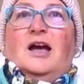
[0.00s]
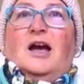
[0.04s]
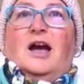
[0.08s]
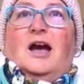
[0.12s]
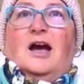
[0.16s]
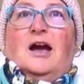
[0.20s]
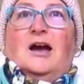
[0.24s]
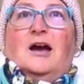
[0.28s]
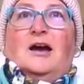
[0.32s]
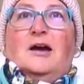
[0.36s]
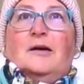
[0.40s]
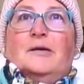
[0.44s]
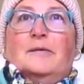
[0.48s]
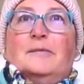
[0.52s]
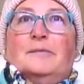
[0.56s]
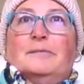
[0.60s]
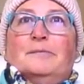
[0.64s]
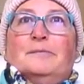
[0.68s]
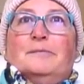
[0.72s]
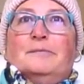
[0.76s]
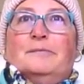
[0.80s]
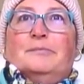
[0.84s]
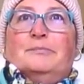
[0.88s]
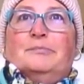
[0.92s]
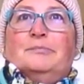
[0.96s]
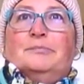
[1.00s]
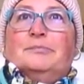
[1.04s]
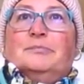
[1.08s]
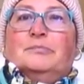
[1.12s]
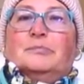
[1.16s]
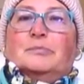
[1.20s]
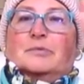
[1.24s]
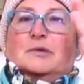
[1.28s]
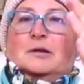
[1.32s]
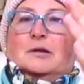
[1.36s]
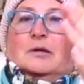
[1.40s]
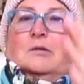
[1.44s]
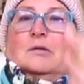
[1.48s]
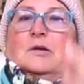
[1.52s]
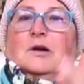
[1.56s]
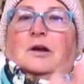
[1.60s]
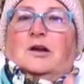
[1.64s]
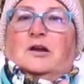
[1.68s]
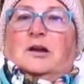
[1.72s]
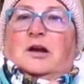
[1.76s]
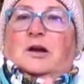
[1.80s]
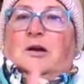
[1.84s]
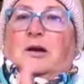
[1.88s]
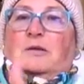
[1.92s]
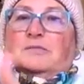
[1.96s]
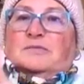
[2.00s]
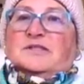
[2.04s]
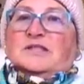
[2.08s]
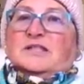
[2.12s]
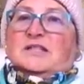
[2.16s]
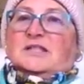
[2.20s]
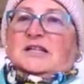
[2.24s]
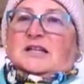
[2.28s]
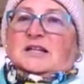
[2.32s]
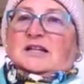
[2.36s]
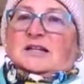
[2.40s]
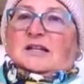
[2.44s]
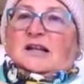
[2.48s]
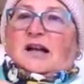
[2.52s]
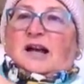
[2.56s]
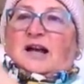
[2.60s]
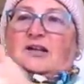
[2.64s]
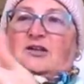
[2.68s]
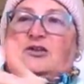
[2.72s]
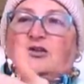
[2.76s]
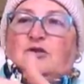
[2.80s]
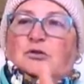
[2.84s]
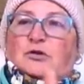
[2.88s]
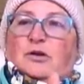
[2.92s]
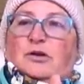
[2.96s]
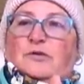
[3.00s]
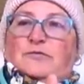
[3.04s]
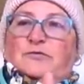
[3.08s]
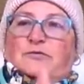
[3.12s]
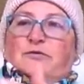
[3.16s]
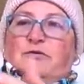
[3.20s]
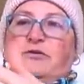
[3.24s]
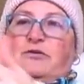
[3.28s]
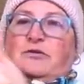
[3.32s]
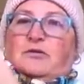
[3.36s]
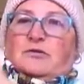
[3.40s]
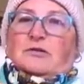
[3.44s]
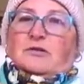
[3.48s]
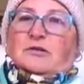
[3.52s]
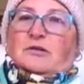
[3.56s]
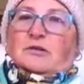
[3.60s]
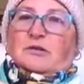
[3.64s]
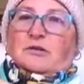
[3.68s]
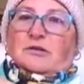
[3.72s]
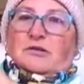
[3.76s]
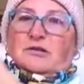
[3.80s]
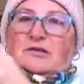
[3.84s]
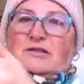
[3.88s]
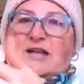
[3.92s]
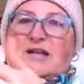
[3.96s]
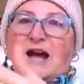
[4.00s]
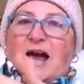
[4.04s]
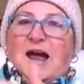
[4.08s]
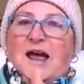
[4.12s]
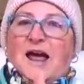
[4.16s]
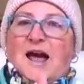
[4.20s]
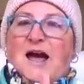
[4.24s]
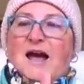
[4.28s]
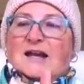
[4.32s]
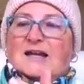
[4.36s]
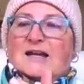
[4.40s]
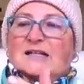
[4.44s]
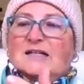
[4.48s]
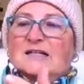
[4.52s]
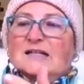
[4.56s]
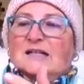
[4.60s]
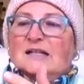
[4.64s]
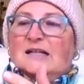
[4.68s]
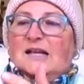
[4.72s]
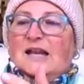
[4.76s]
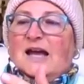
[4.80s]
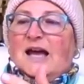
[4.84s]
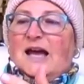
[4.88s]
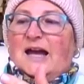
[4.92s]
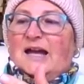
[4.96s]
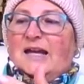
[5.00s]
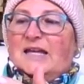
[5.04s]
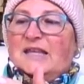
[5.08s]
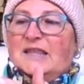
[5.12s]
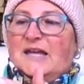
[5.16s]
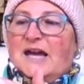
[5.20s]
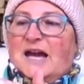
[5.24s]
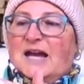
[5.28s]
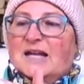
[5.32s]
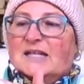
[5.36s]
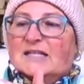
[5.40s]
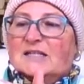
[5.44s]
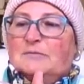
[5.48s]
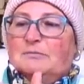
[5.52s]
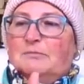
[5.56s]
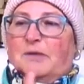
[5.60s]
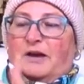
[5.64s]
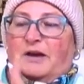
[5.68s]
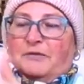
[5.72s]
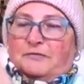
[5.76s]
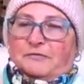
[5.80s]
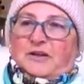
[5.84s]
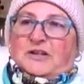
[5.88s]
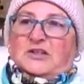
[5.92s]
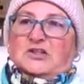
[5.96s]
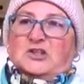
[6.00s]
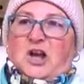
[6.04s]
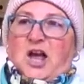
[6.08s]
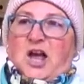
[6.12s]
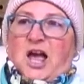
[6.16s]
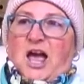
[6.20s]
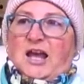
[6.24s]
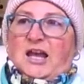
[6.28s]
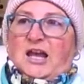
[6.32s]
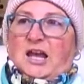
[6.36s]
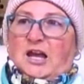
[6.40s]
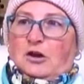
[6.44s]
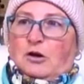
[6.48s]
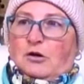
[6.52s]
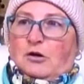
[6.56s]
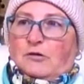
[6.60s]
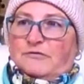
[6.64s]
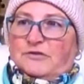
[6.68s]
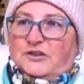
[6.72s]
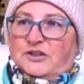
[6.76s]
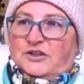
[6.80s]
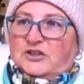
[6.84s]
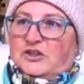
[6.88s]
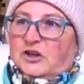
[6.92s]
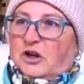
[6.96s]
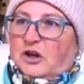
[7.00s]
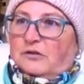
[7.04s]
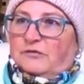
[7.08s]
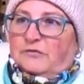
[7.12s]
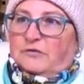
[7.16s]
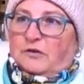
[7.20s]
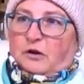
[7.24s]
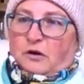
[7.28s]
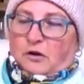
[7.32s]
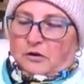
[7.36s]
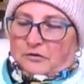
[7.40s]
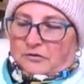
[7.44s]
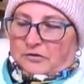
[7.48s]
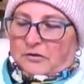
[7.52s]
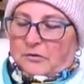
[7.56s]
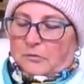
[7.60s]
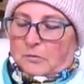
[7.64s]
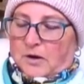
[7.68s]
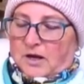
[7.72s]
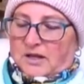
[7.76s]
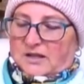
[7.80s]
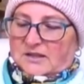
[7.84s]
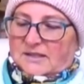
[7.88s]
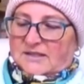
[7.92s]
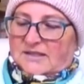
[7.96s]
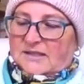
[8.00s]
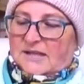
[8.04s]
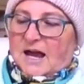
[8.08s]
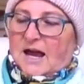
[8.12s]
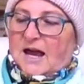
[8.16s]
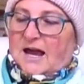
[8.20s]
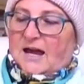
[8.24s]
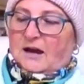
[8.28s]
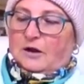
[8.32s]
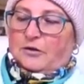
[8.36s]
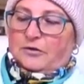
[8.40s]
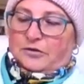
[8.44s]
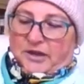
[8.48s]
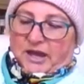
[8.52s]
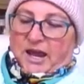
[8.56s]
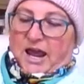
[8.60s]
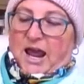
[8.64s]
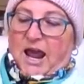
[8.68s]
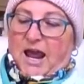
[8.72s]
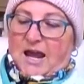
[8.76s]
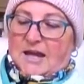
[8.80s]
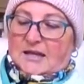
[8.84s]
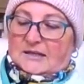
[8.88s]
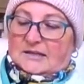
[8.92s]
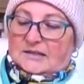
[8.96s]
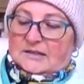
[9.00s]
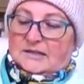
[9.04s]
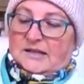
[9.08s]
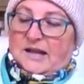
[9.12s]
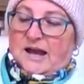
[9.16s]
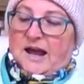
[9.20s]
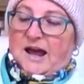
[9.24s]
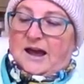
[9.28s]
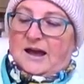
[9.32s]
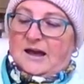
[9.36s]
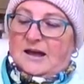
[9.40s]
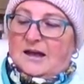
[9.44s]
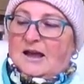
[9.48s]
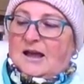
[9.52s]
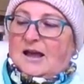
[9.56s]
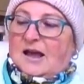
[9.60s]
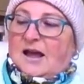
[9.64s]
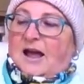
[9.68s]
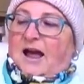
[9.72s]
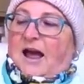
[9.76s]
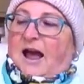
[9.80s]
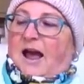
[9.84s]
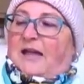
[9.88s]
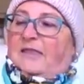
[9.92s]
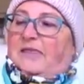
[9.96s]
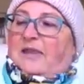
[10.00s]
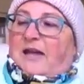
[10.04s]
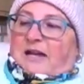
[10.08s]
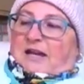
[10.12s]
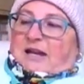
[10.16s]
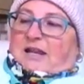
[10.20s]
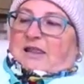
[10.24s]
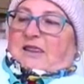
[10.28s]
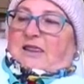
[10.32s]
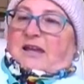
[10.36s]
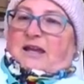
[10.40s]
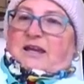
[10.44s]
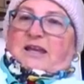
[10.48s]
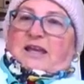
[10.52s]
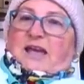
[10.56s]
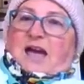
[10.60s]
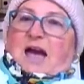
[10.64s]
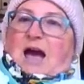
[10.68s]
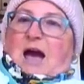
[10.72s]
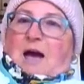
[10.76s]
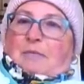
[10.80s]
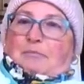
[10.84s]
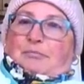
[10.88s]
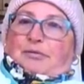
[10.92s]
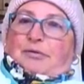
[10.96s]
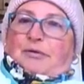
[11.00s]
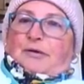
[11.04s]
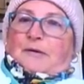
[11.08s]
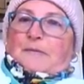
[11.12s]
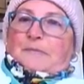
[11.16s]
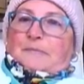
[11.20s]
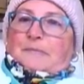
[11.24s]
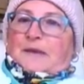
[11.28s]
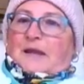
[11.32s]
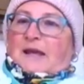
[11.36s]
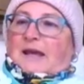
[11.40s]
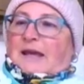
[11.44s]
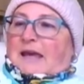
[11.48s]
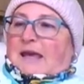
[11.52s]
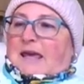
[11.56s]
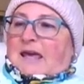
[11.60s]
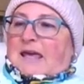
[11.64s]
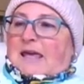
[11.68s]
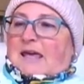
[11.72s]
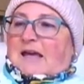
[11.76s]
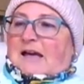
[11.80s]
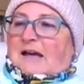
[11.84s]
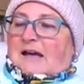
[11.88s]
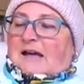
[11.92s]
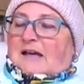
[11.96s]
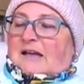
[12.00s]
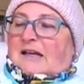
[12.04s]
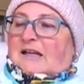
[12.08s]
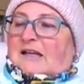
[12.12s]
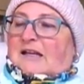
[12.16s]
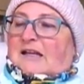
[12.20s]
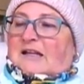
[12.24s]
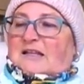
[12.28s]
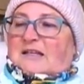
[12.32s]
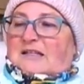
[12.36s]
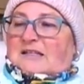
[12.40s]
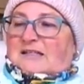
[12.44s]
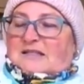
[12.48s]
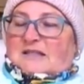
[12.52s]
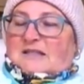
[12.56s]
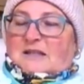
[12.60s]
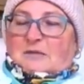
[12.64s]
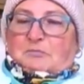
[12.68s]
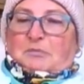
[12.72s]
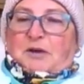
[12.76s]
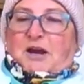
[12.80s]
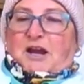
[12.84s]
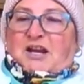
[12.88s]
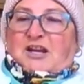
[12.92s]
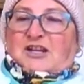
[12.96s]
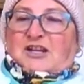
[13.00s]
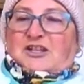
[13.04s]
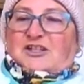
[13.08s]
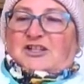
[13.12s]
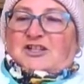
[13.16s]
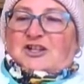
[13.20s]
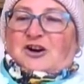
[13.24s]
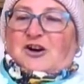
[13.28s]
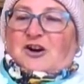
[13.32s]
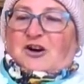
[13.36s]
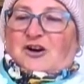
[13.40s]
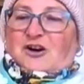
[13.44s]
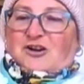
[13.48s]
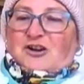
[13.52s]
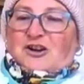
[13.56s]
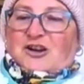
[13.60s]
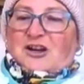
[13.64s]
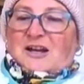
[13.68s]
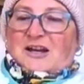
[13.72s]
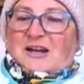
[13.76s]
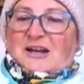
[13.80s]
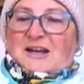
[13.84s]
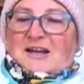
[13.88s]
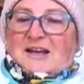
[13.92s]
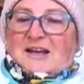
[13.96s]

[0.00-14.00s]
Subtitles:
okay, I'm sitting like sort of diagonal like that. My feet are hanging off the sofa on the one side, on the end there, and then in the gap, here is the big dog.